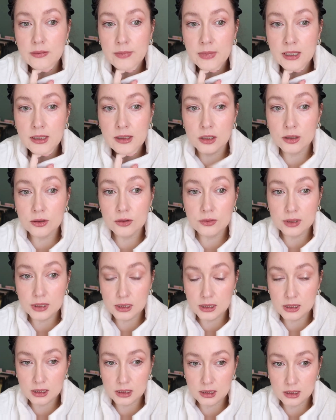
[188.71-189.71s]
my
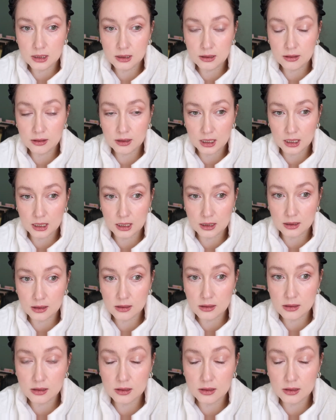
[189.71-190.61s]
newest things,